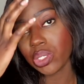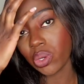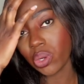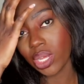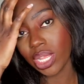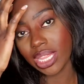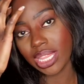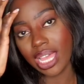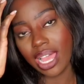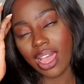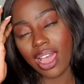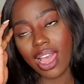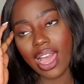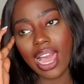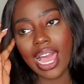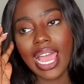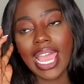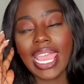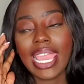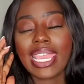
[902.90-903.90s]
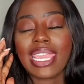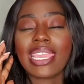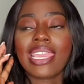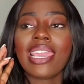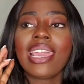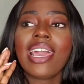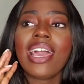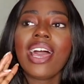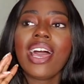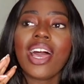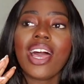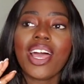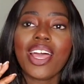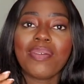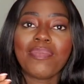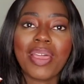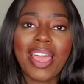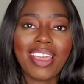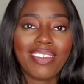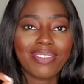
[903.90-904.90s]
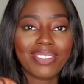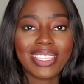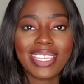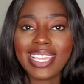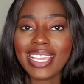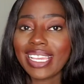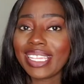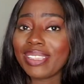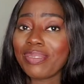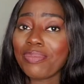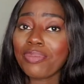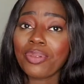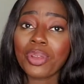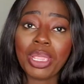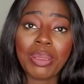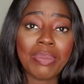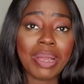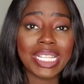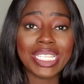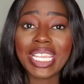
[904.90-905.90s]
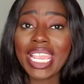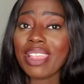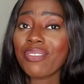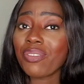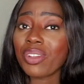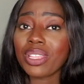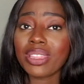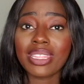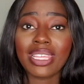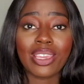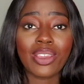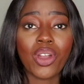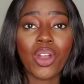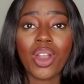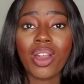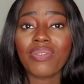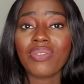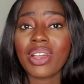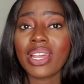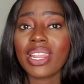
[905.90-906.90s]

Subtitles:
sure that I have ticked pretty much everything off,